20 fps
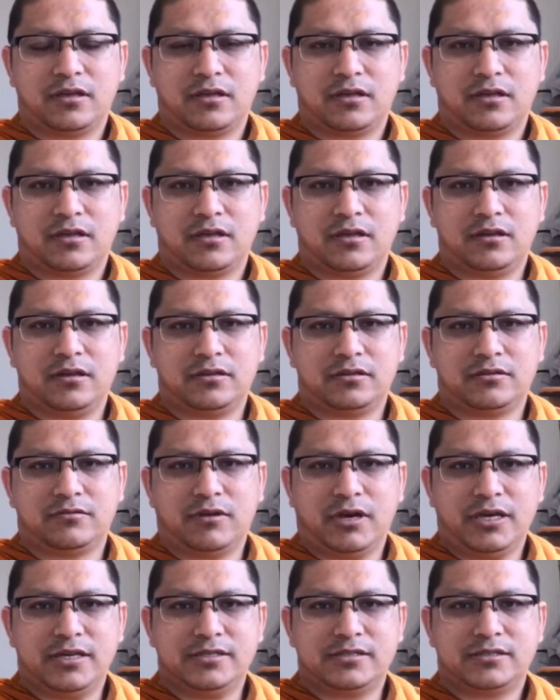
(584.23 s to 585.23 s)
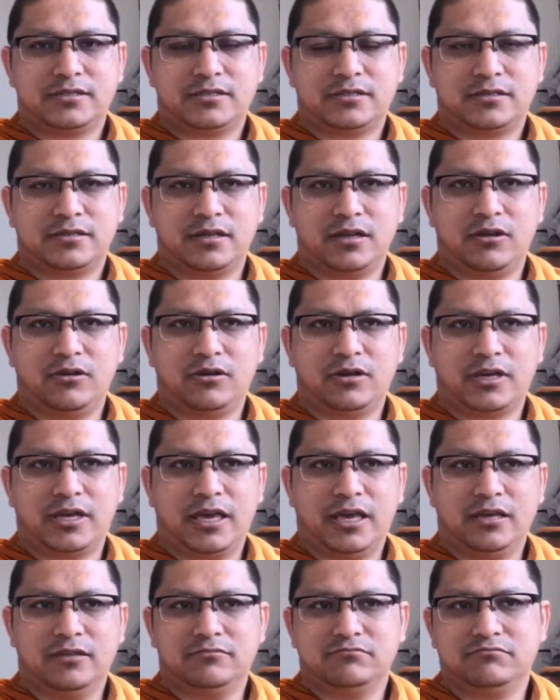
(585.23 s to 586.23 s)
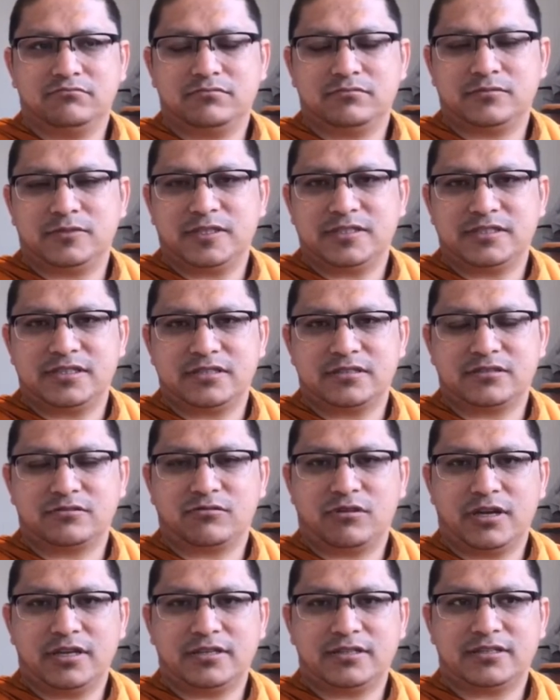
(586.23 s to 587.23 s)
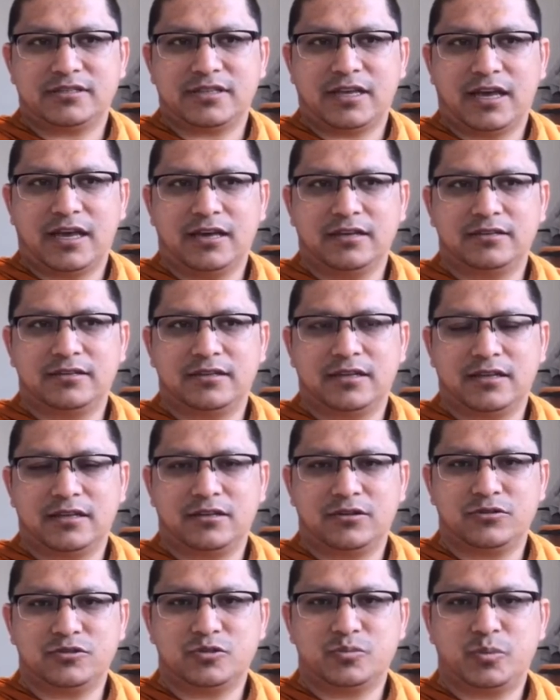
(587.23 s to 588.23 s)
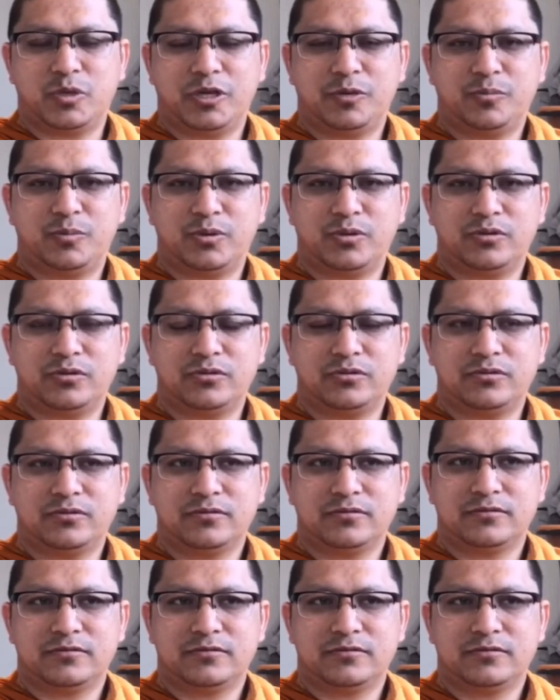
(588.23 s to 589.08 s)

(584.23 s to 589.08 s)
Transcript: And otherwise, you know, again, this is quite sad that those people